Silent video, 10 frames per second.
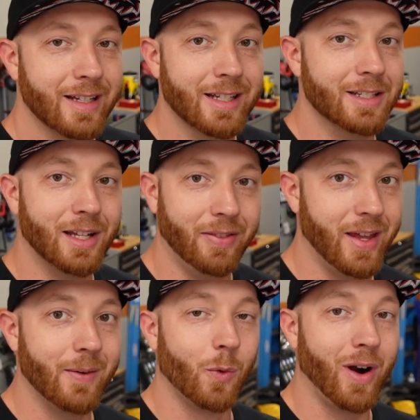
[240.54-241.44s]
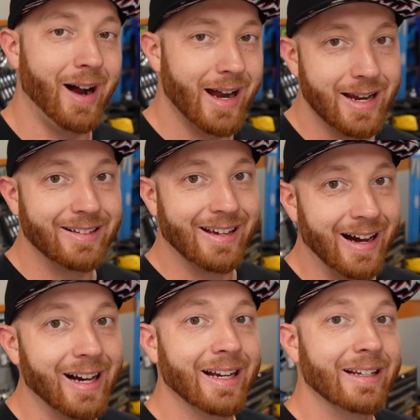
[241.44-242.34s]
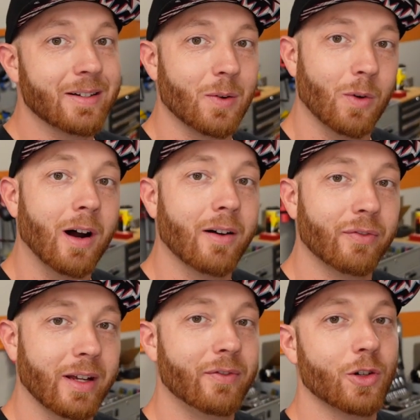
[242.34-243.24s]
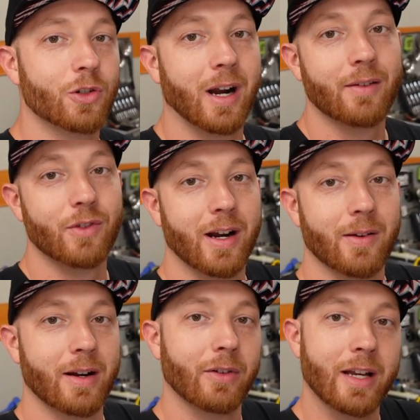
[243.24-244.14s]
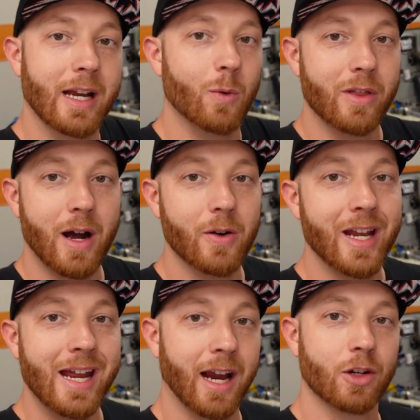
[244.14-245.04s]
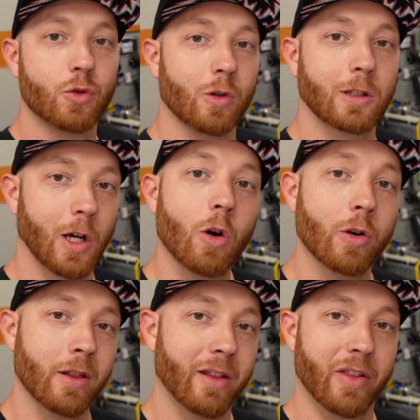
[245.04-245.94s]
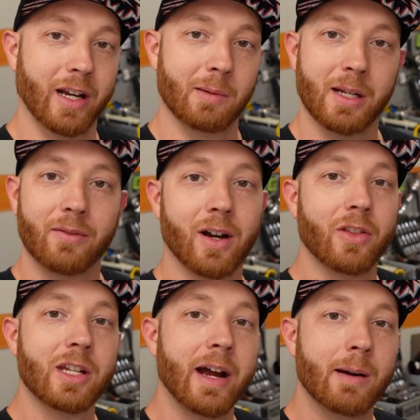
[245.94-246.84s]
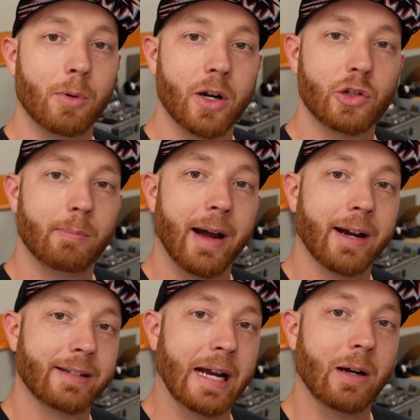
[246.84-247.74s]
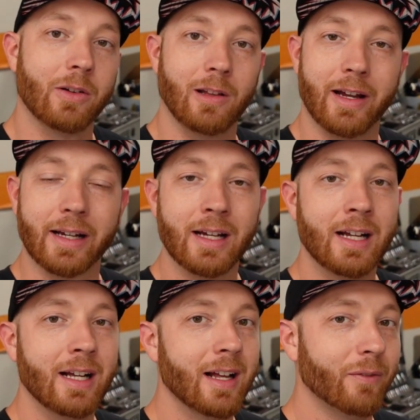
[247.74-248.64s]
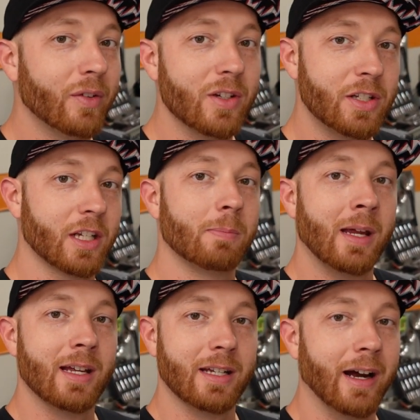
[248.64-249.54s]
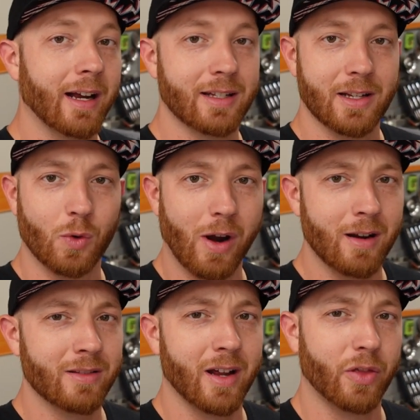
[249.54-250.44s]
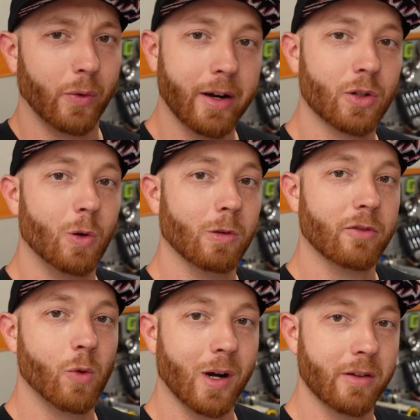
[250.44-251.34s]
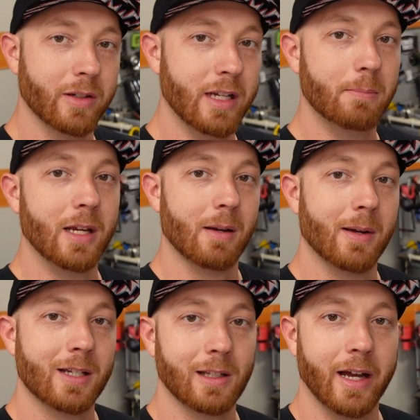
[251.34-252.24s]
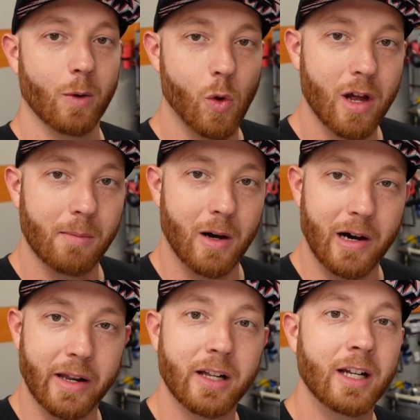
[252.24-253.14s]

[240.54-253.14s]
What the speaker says: is that they ride kind of rough if you're driving around every day without any extra load in the thing. I mean, I've got the tire pressure back down to like 56 PSI, because that's right on that threshold of where the TPMS light will come on